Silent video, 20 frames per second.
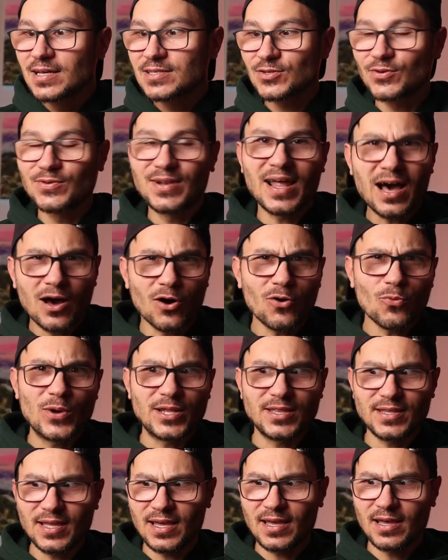So now
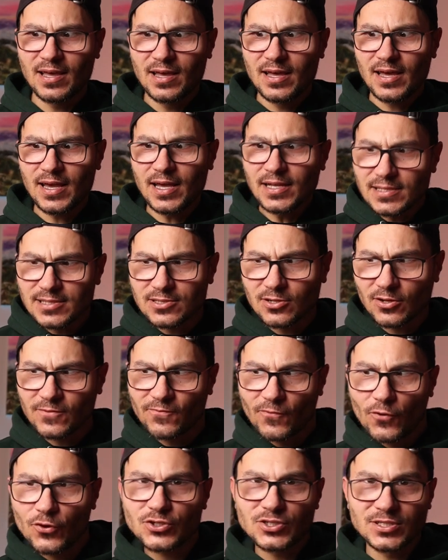when they
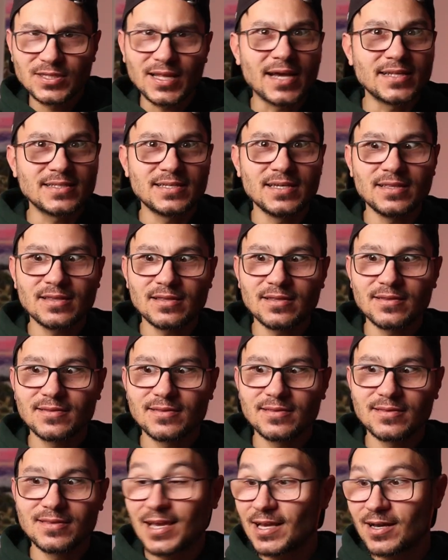installed version 19,
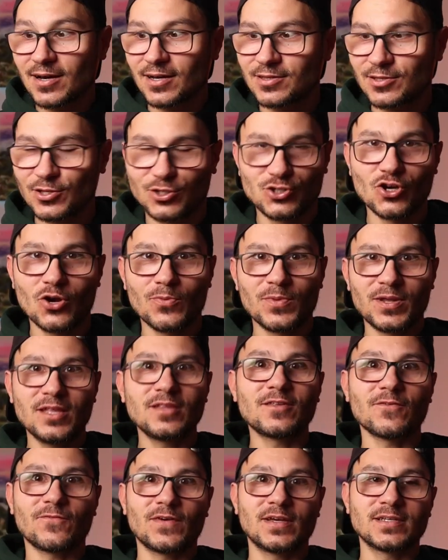they got the German
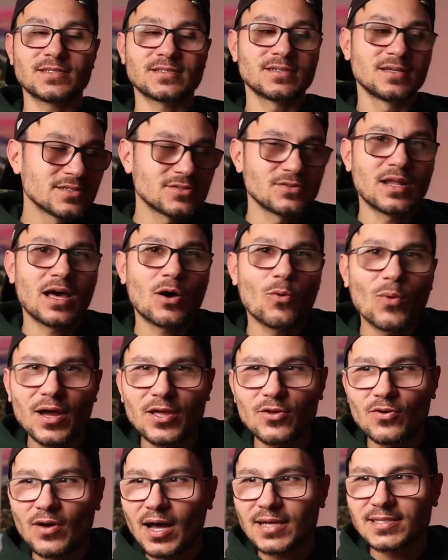interface. So now why are
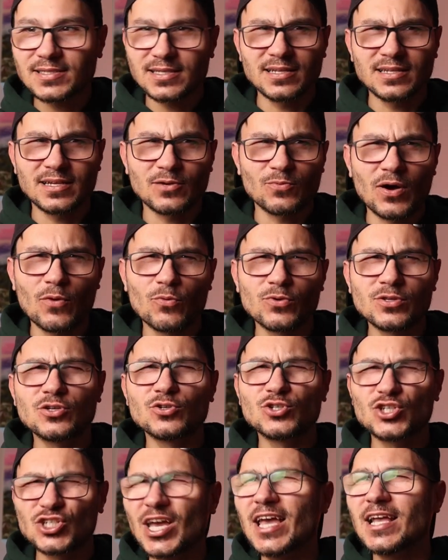you asking, like, why would
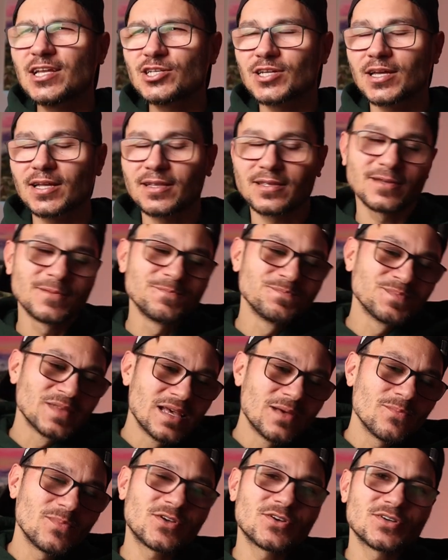you change that?
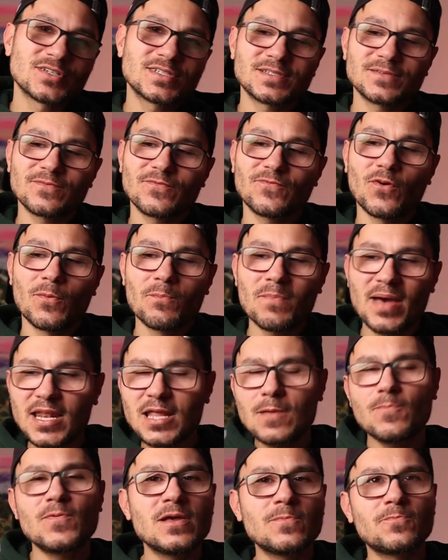Because for
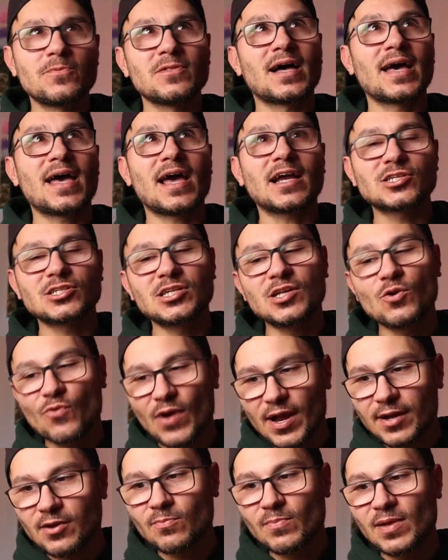many people, I actually
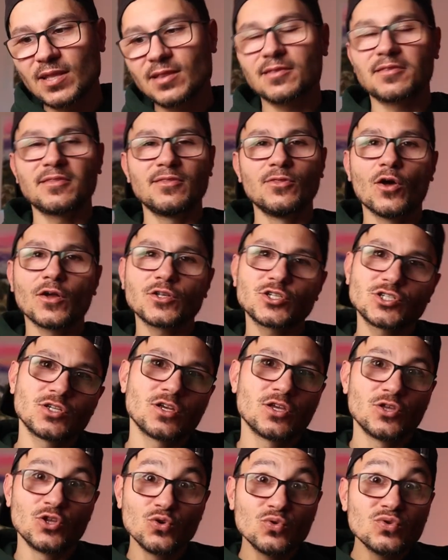recommend not
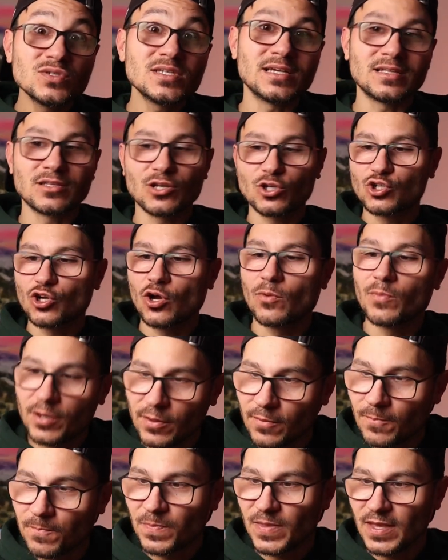using the
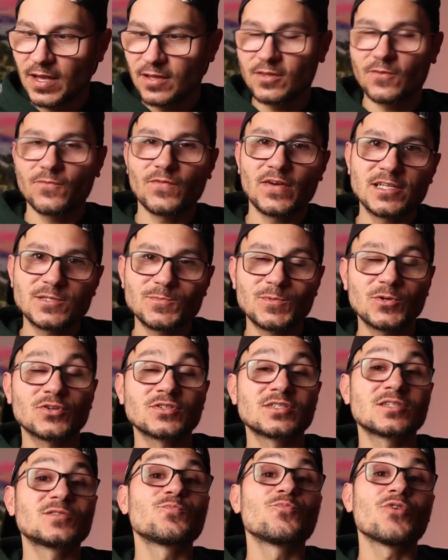German interface
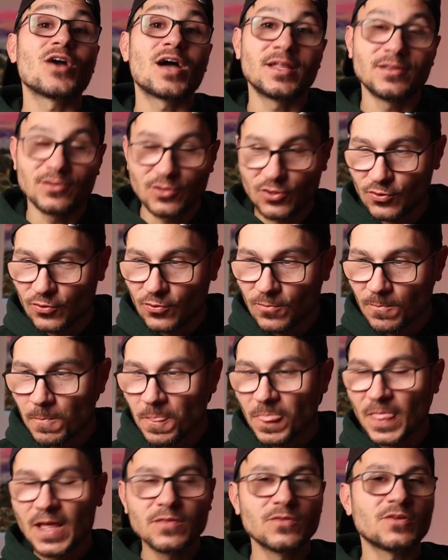because it's brand new.
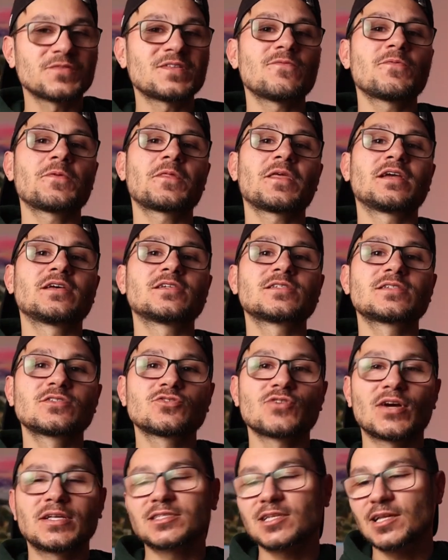Not everything is
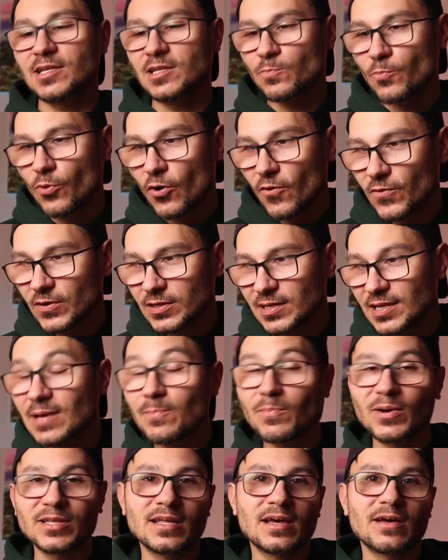translated perfectly,
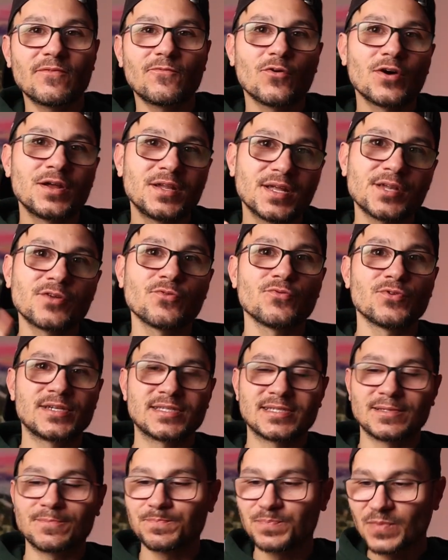but for another
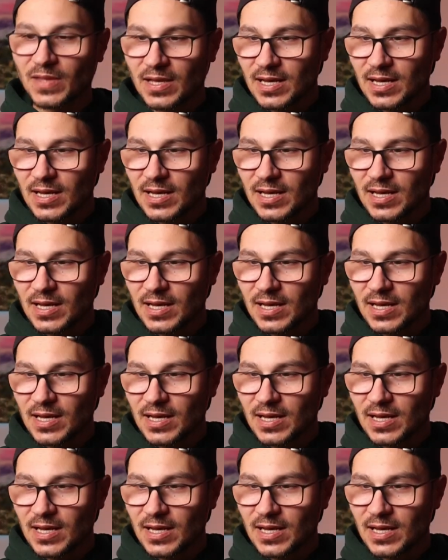reason.